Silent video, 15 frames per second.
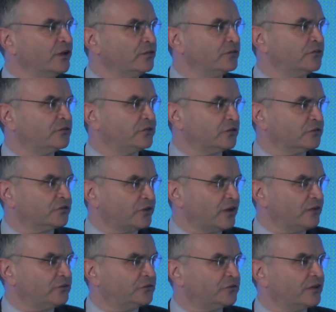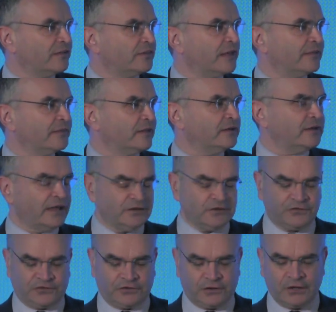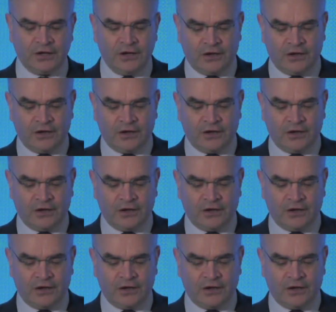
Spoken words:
the success and the legacy